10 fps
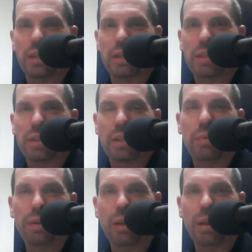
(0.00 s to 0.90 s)
that we
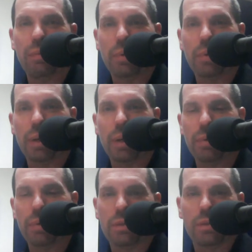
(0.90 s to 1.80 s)
had those,
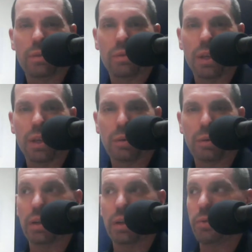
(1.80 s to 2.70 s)
you know, shared
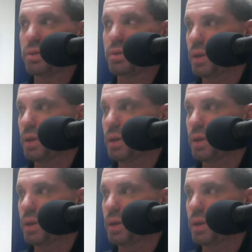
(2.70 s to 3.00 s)
interests. So,